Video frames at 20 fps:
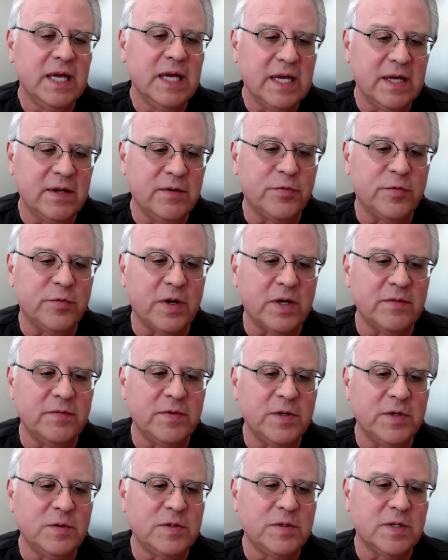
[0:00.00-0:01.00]
in front of
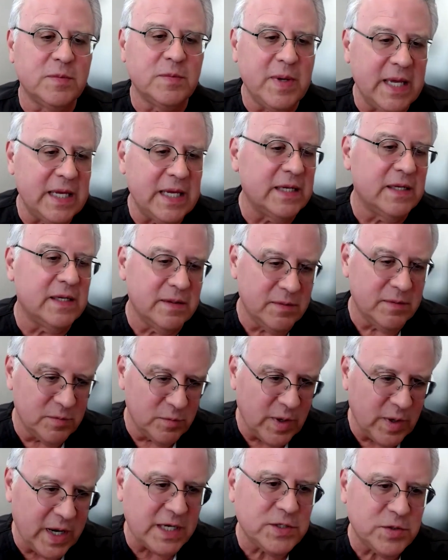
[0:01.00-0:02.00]
you to make
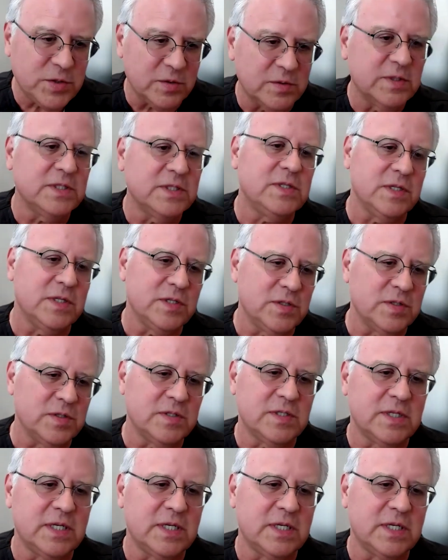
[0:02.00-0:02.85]
rational decisions.